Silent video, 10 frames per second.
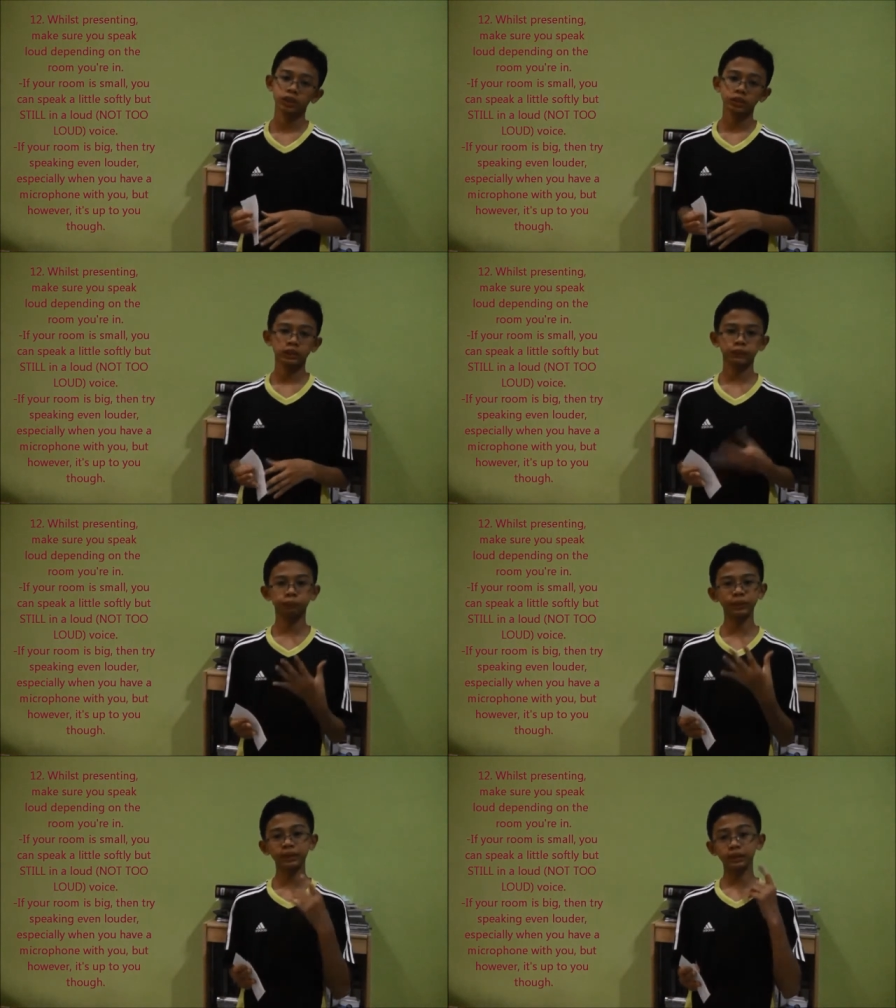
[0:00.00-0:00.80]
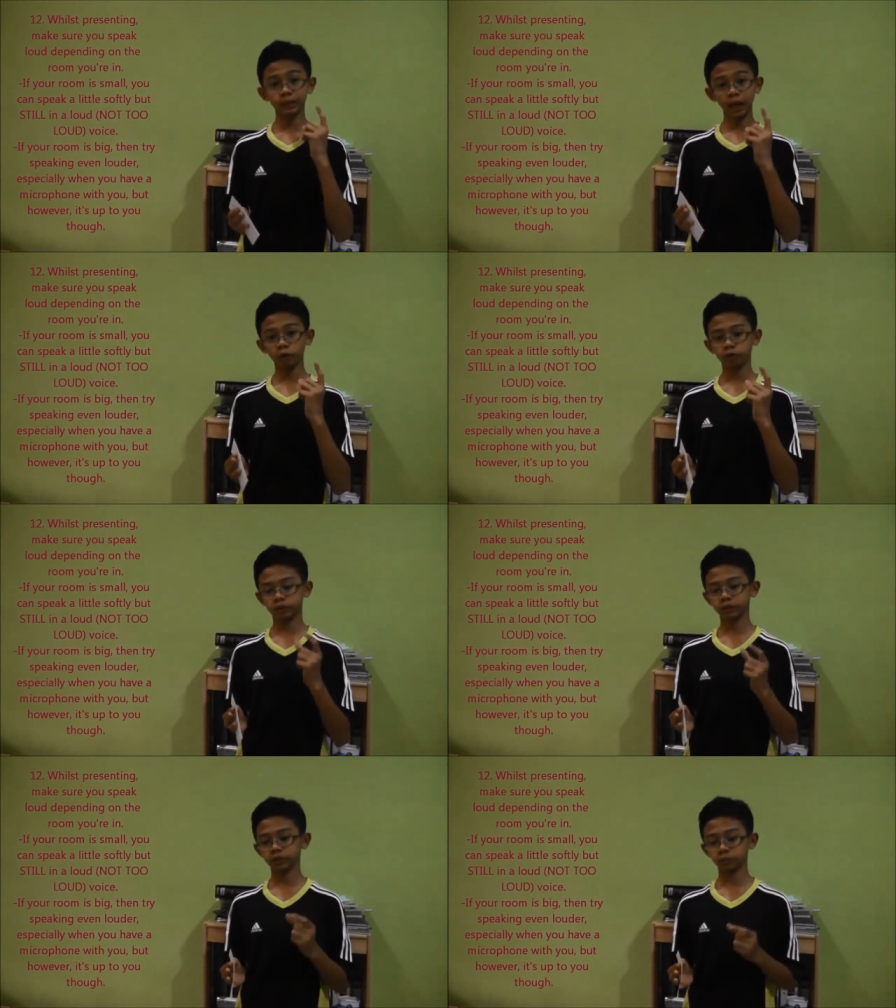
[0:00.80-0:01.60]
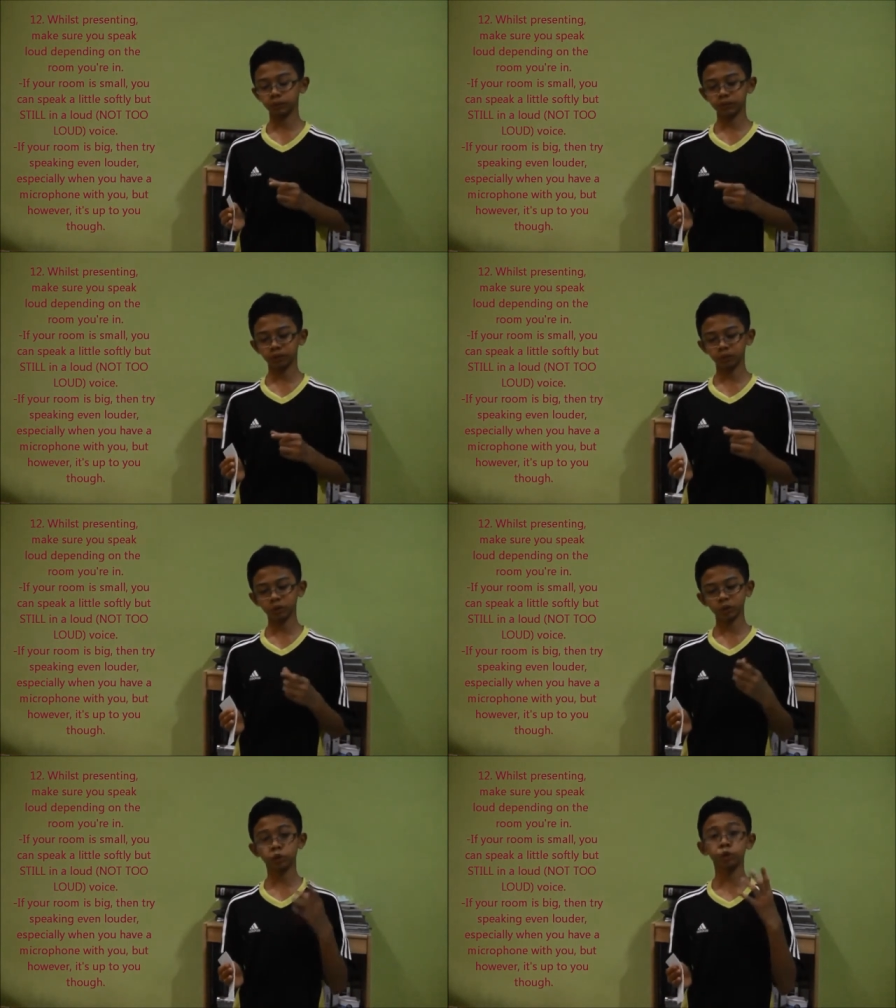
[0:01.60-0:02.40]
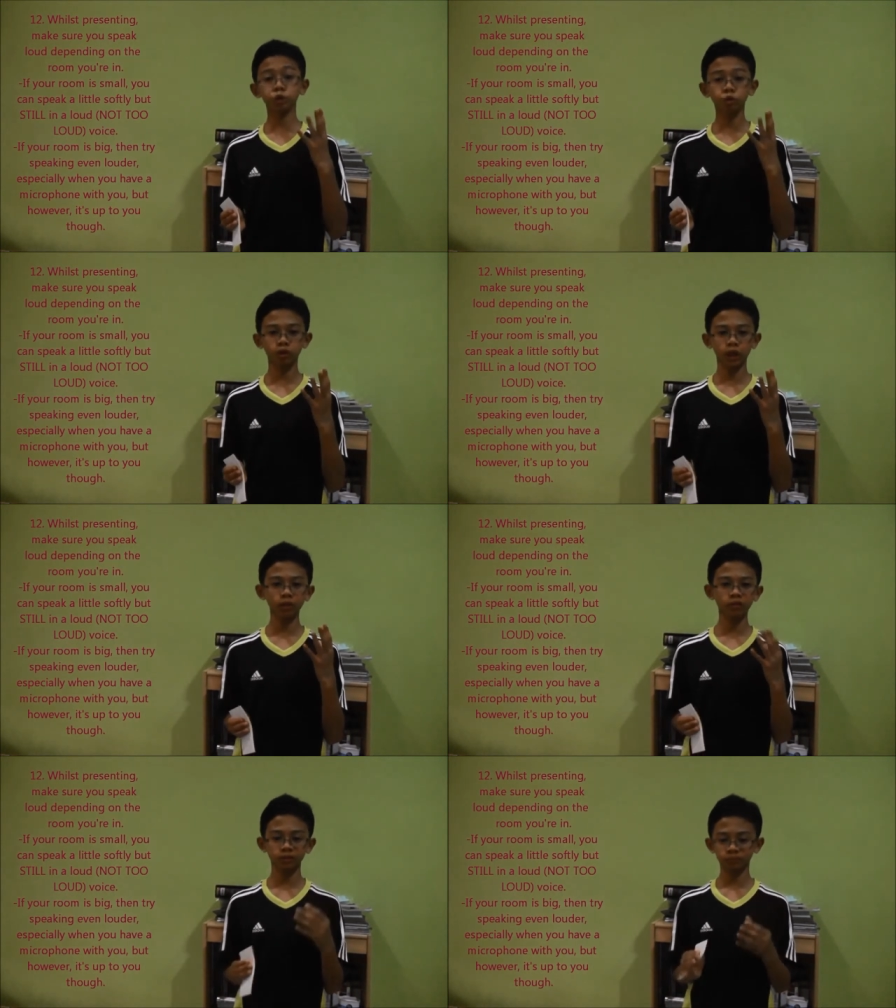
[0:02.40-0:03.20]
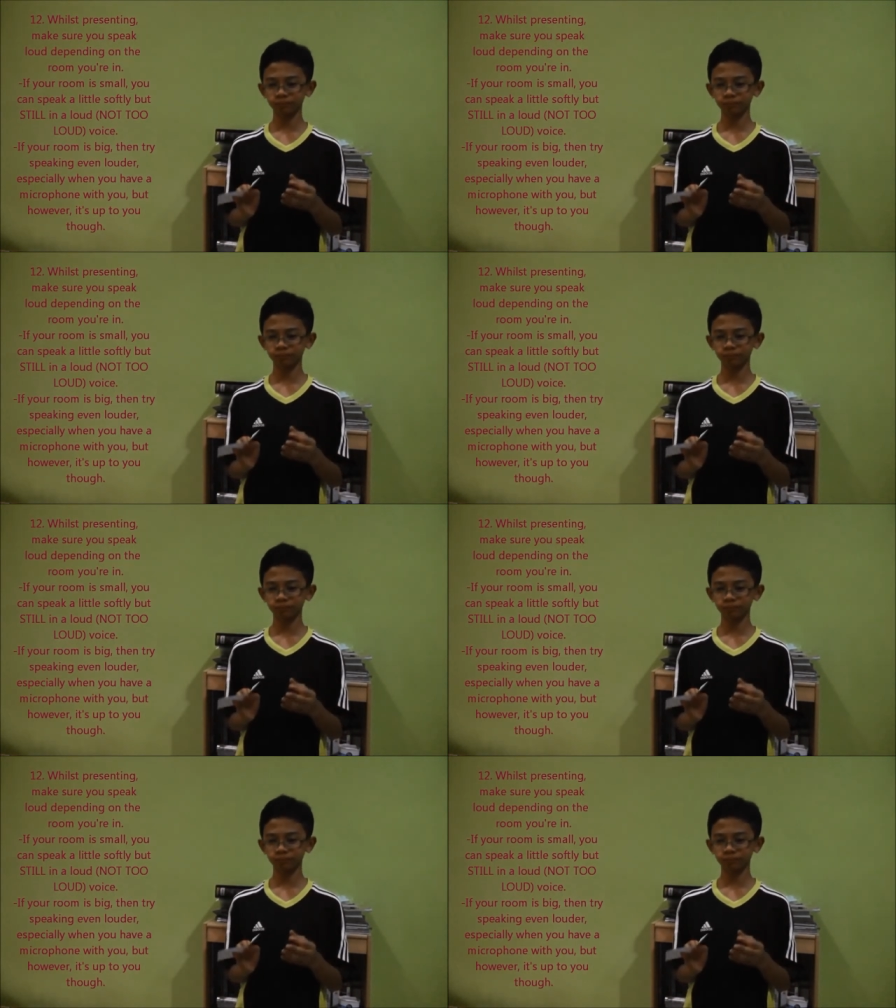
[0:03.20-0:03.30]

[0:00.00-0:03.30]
speak louder still but not too loud